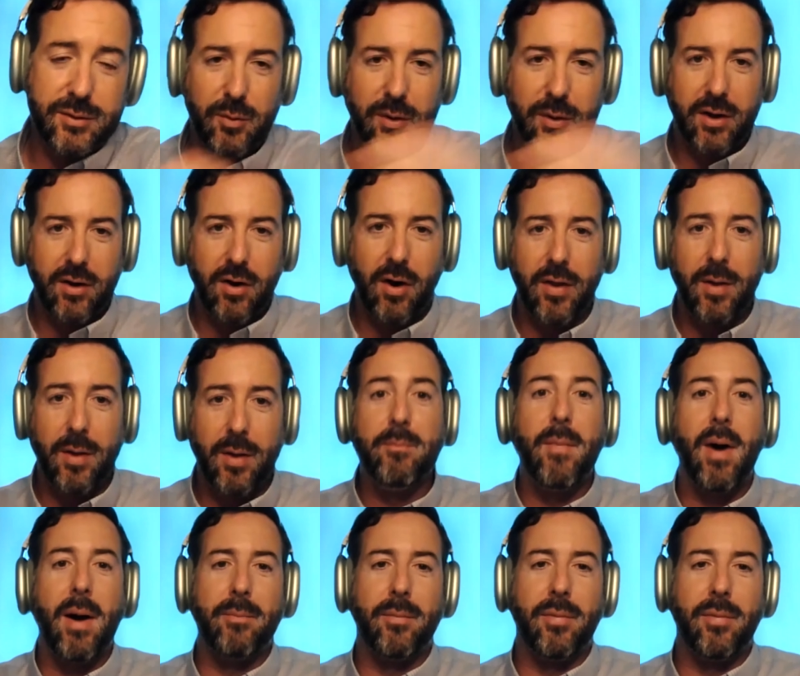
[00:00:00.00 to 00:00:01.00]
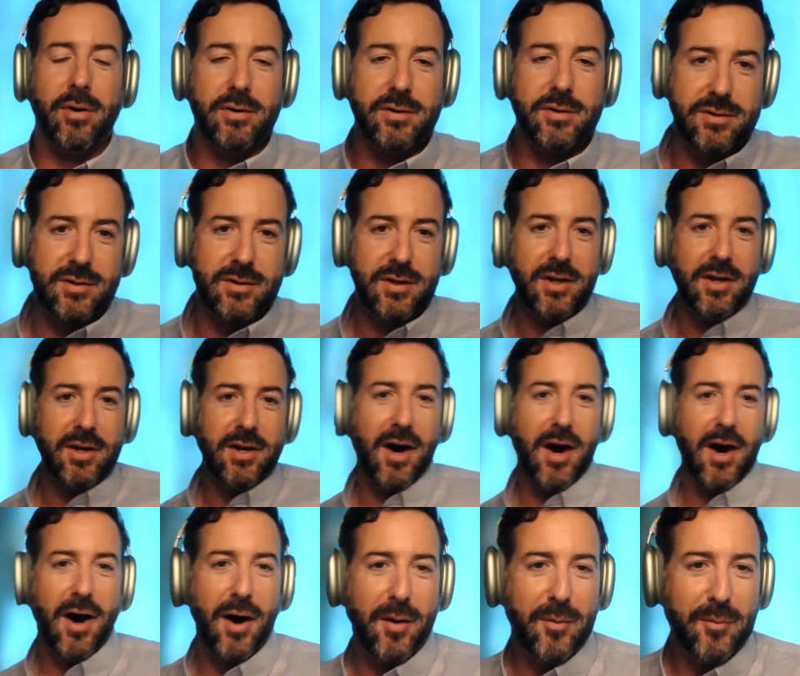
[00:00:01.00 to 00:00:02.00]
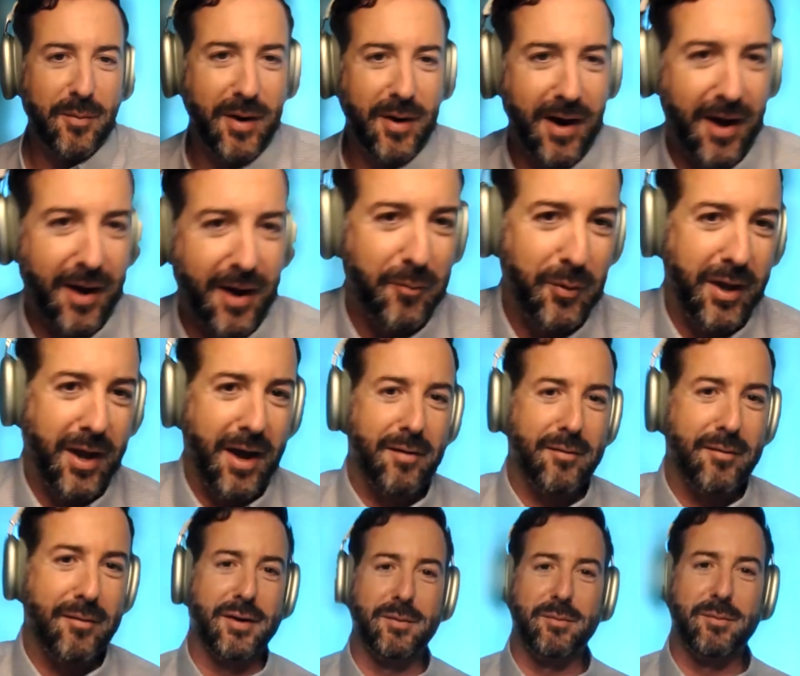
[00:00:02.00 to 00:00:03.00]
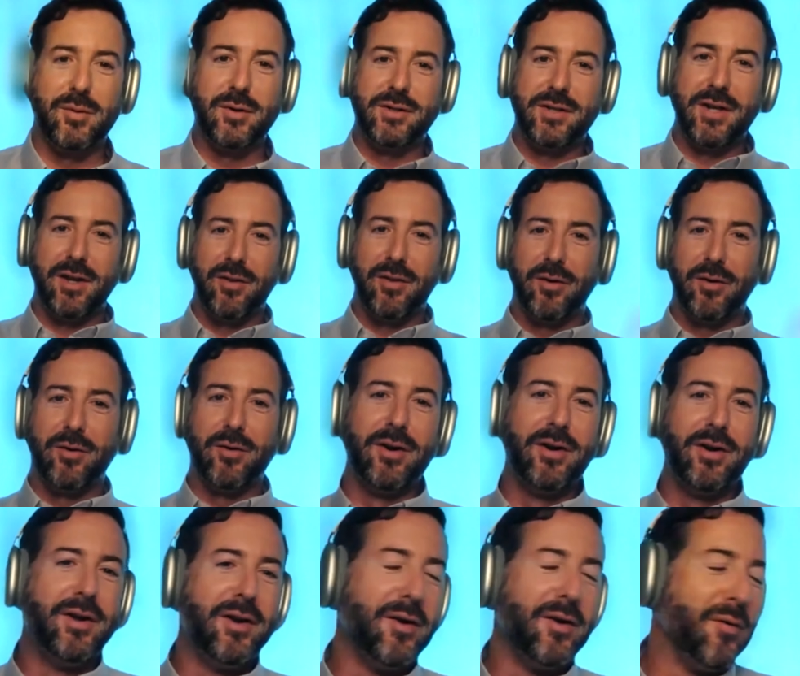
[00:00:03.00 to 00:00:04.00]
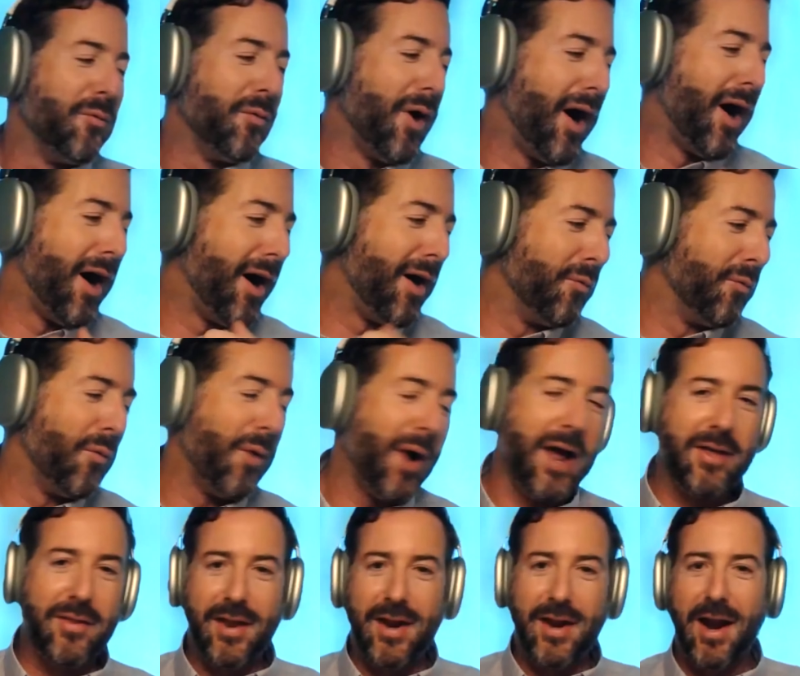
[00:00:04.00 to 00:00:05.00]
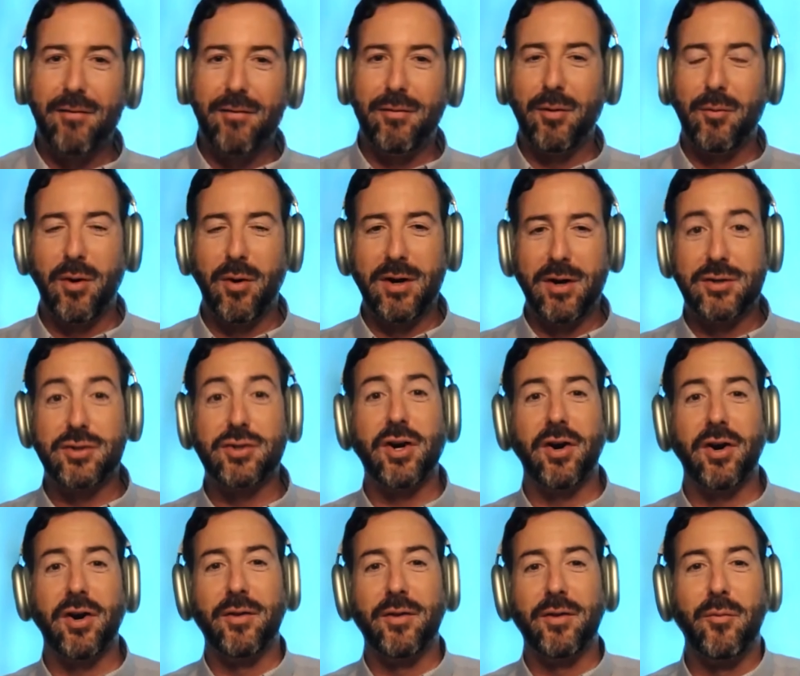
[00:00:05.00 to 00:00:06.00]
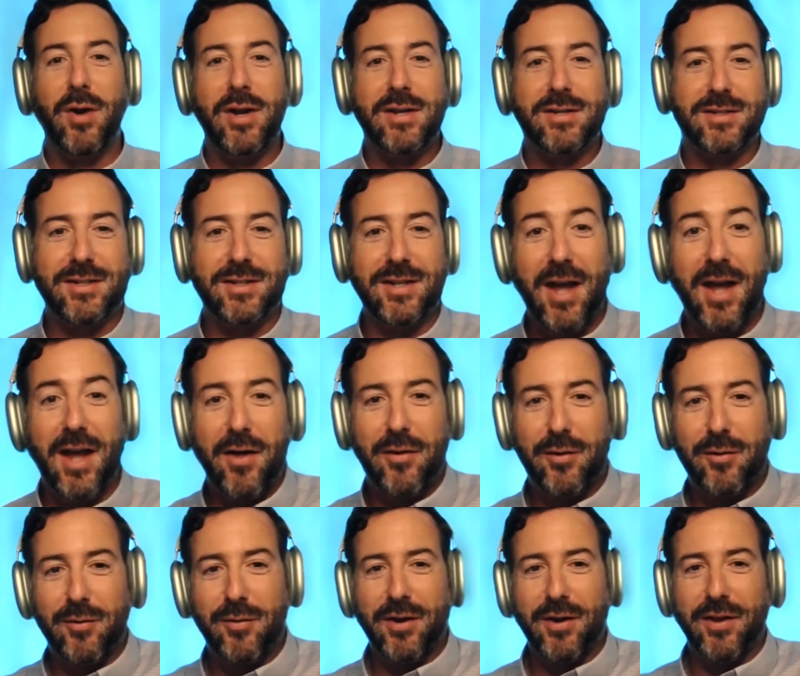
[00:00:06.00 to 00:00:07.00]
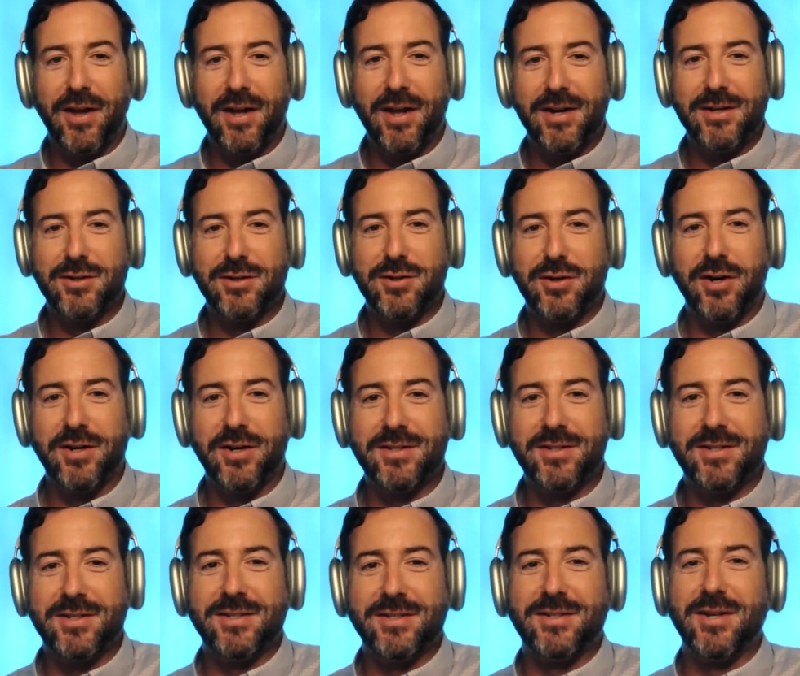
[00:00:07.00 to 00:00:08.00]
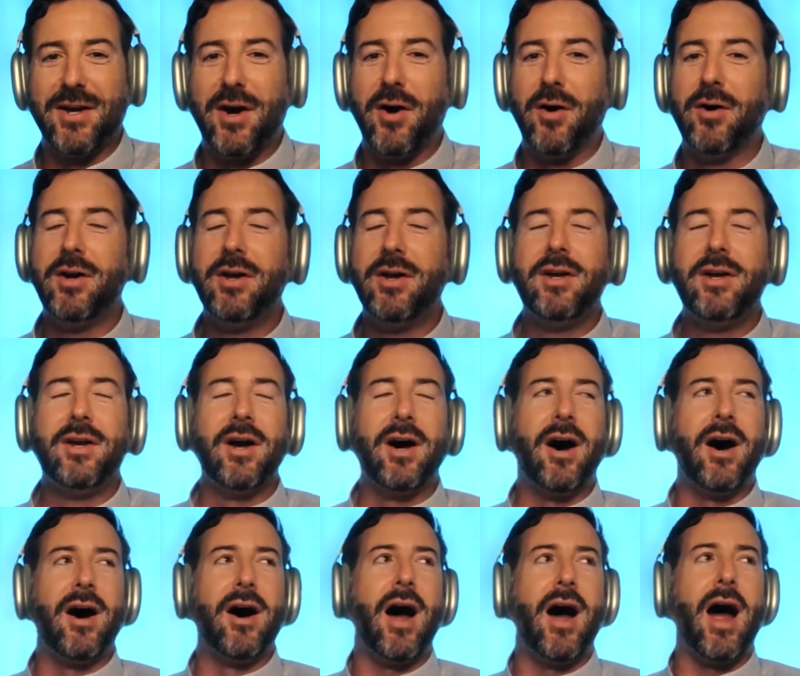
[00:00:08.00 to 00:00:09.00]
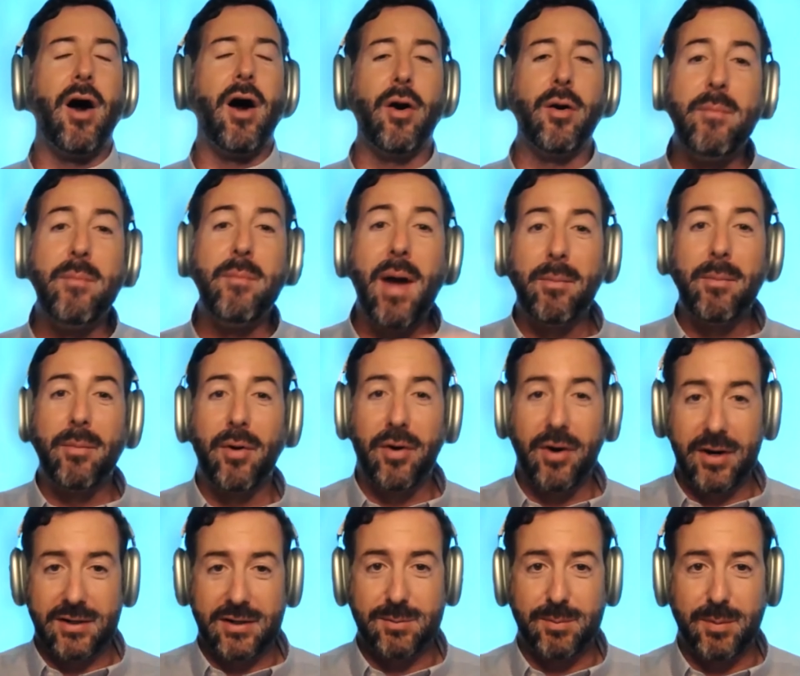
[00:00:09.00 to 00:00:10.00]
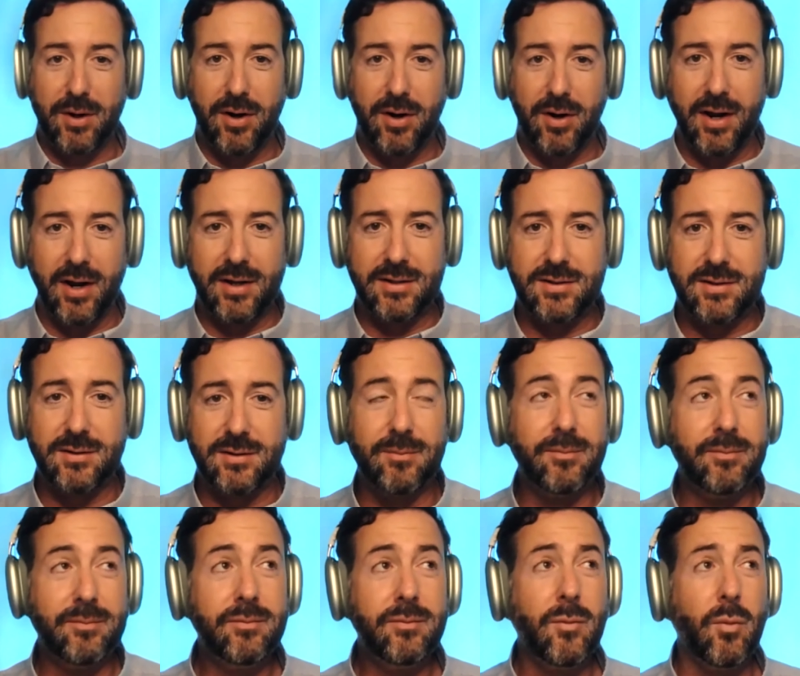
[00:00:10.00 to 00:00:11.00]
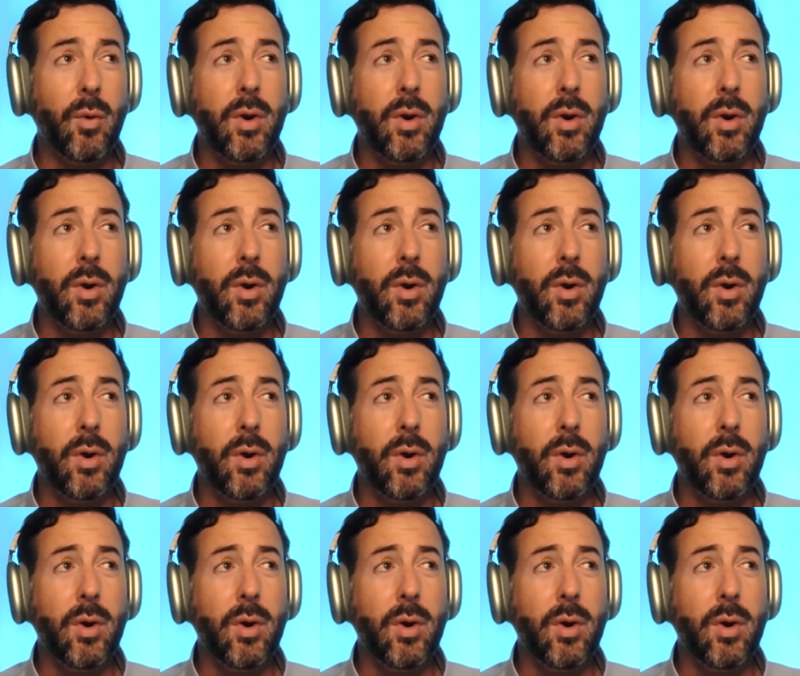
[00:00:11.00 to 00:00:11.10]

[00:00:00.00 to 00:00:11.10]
customers, and we call them members. We have a particular way that everyone is sharing the risk together, really, in insurance. And so our member experience,